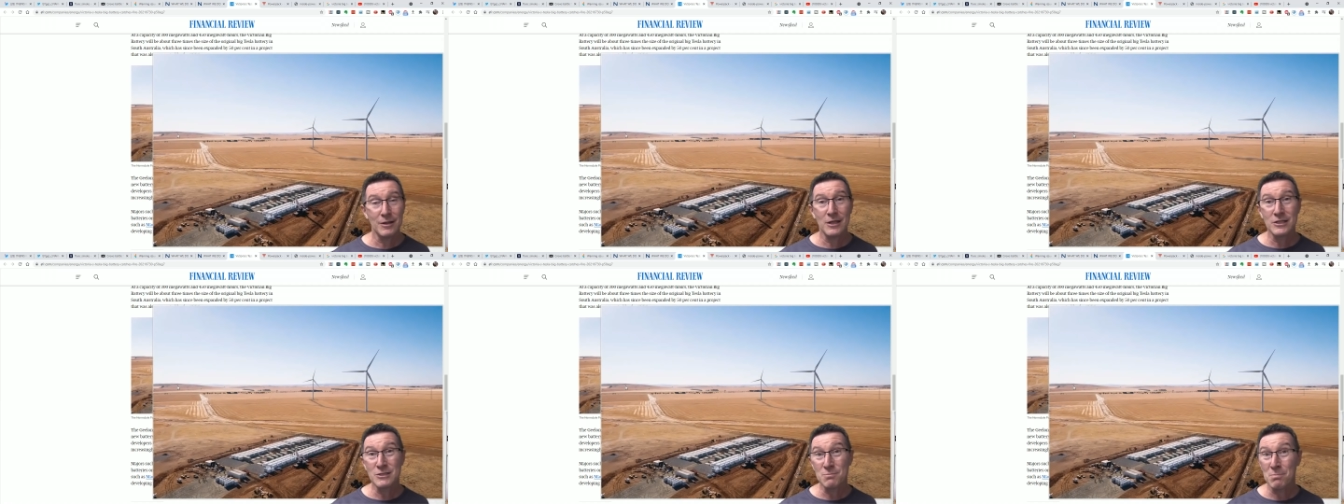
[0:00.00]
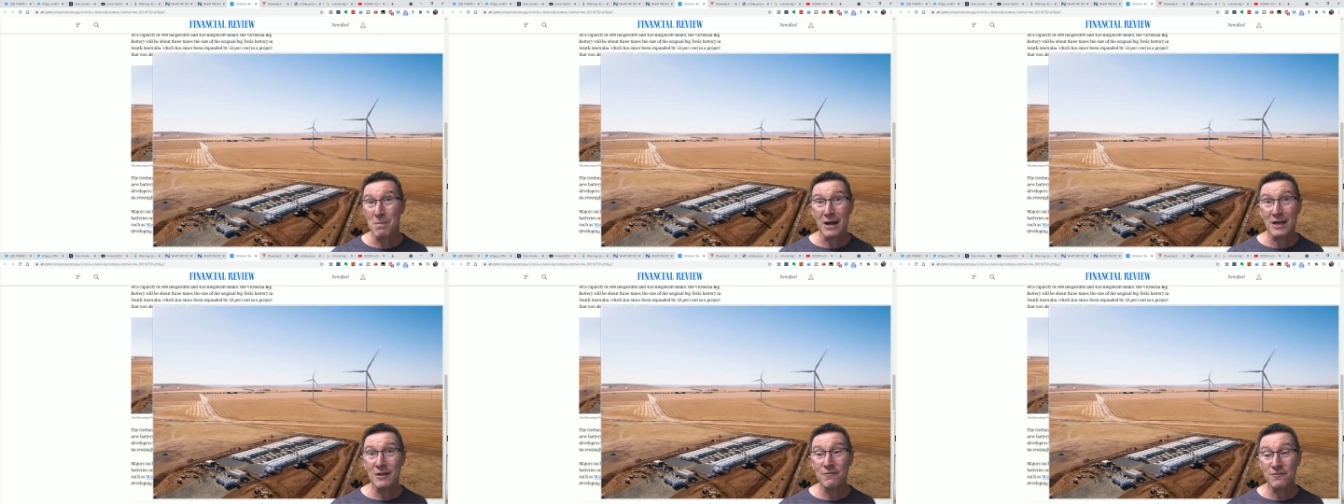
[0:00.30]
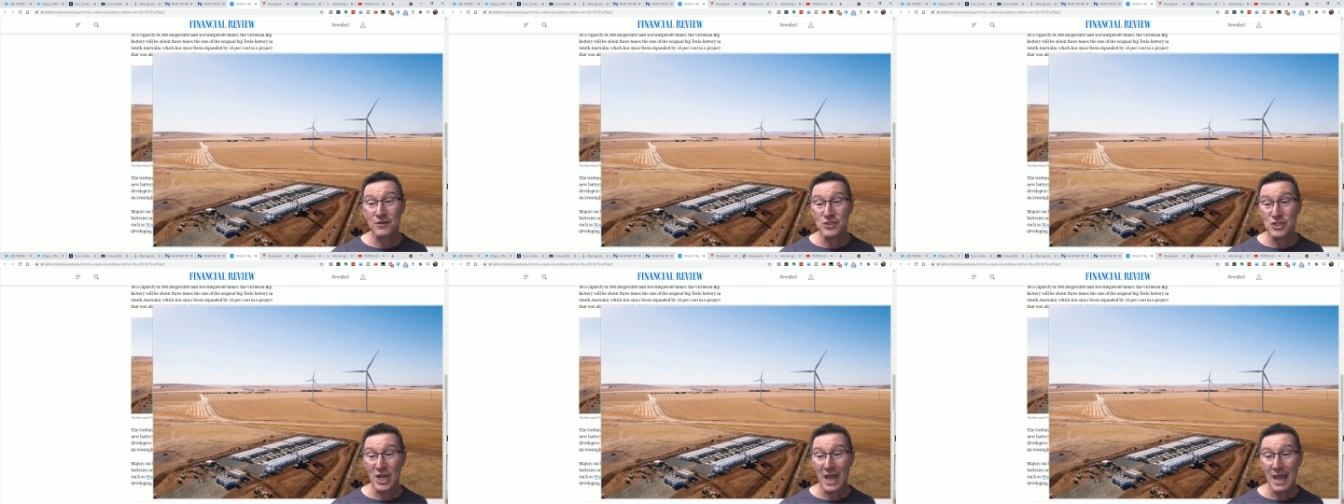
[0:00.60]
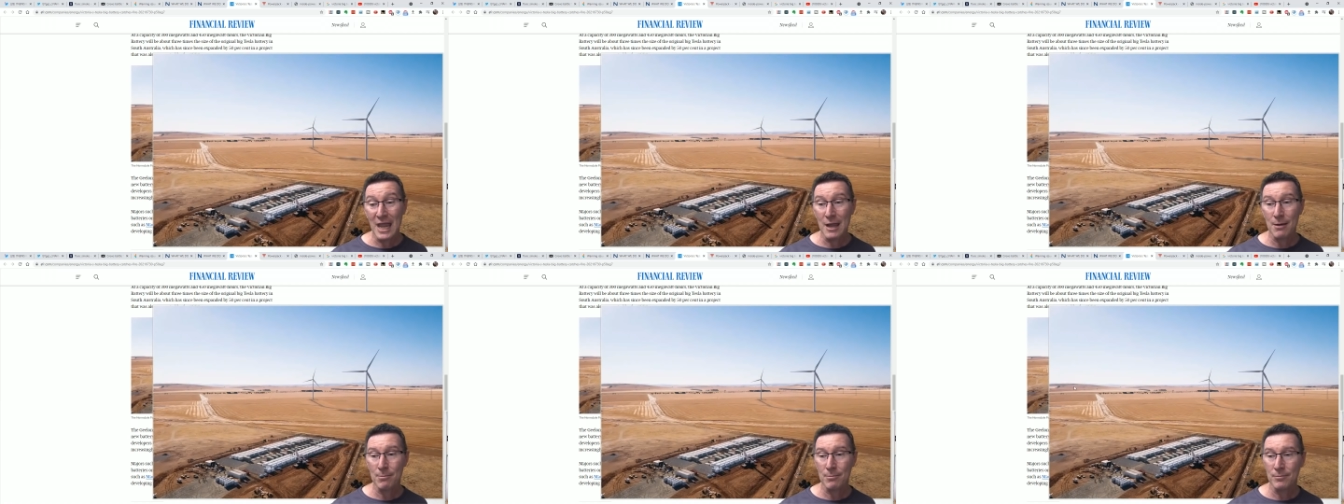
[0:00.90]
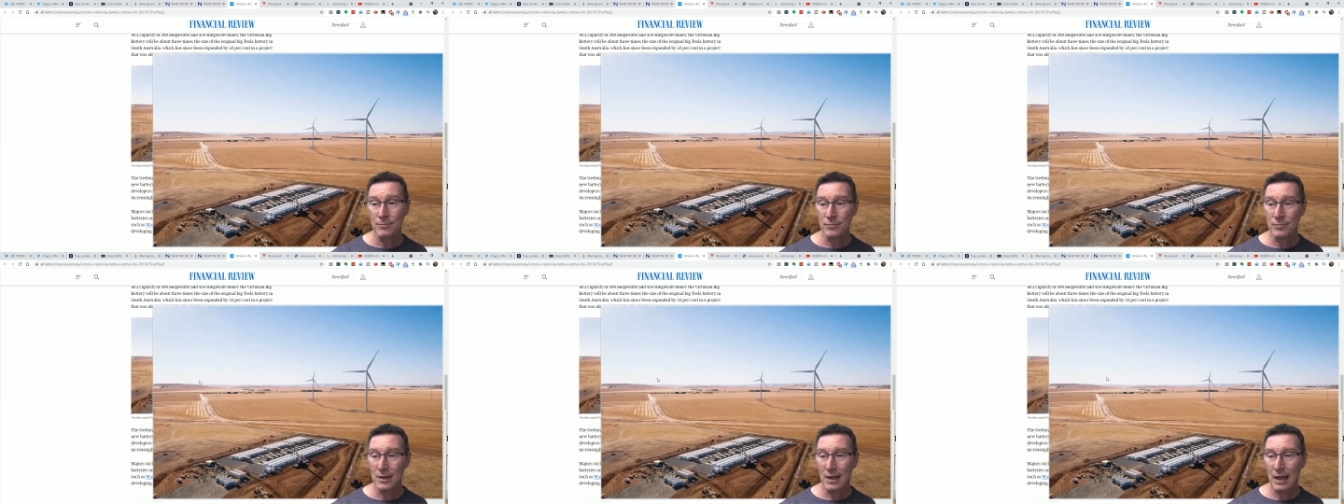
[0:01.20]
it's money for
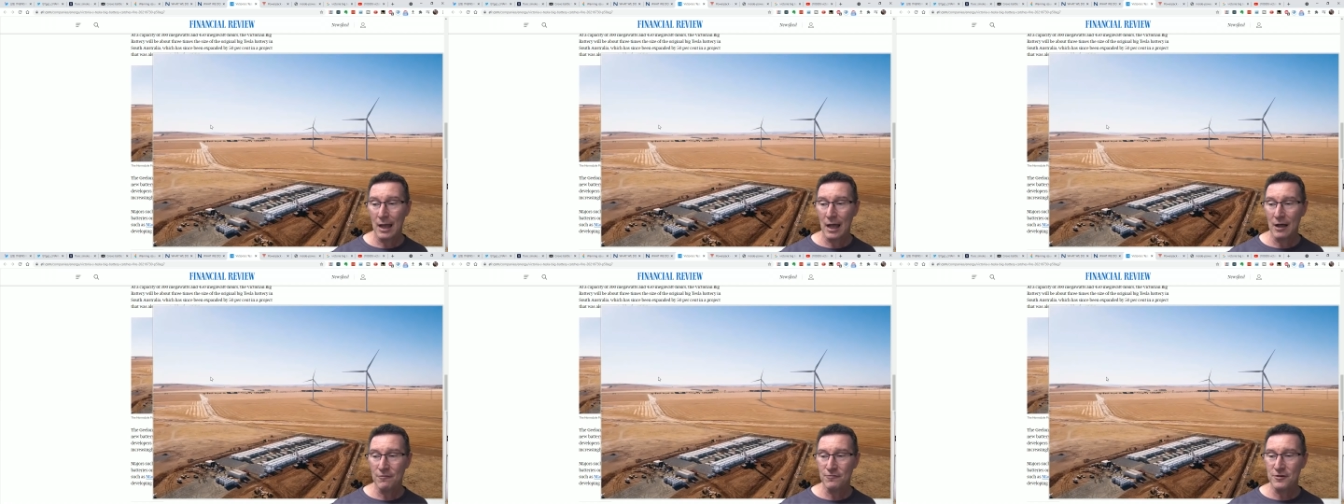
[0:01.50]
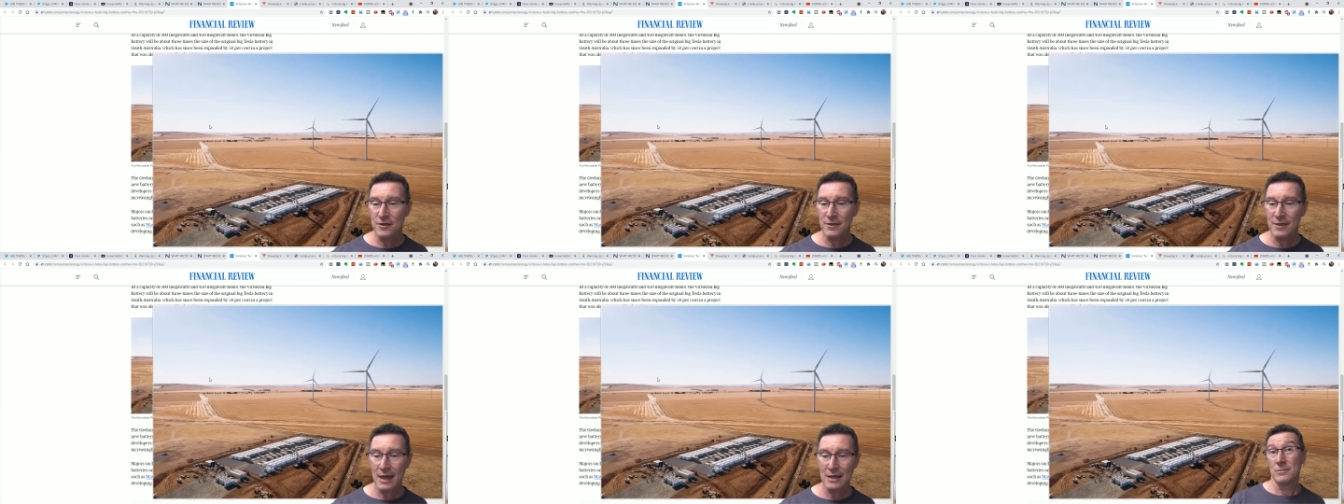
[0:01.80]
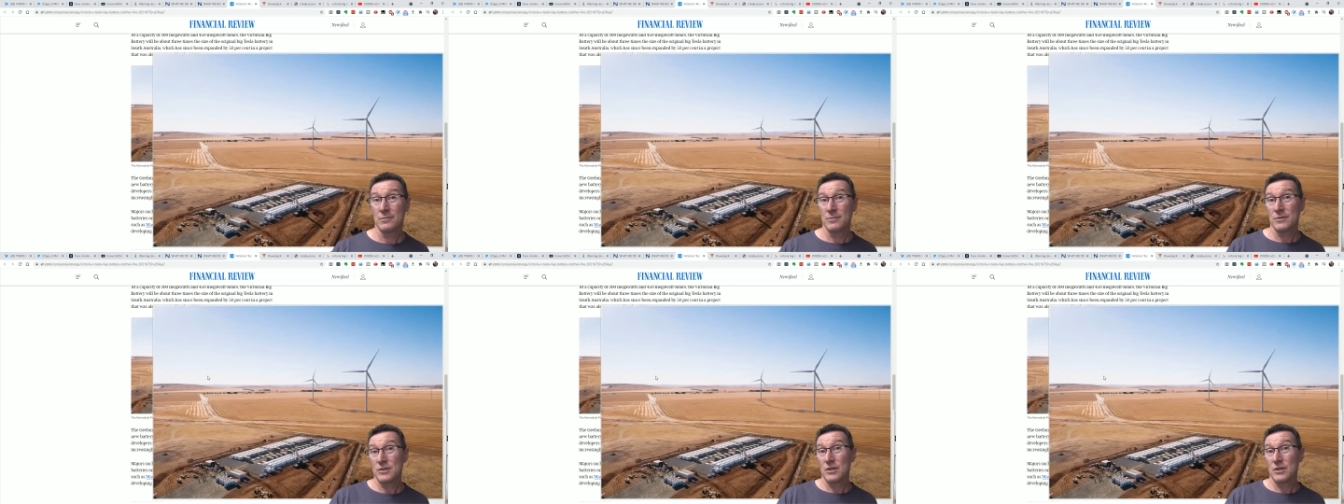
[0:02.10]
jam after that.